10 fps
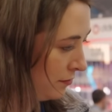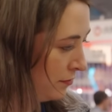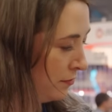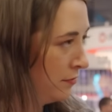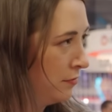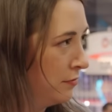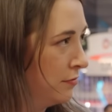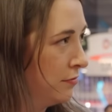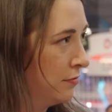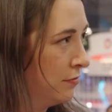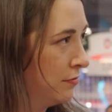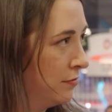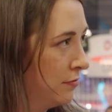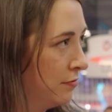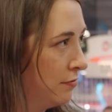
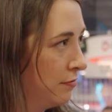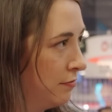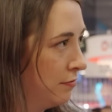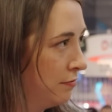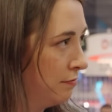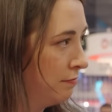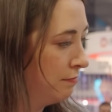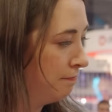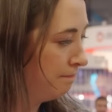[no speech]